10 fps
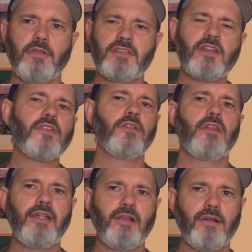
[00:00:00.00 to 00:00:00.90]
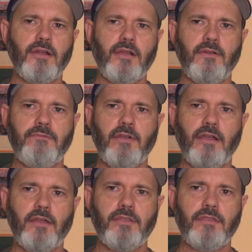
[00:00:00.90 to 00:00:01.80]
it's another layer
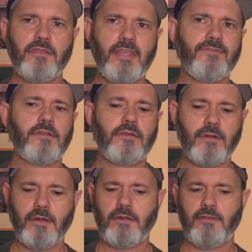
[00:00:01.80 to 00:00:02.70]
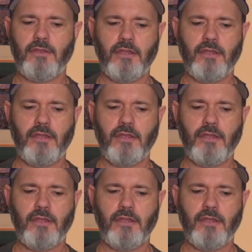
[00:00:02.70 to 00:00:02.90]
of theft deterrent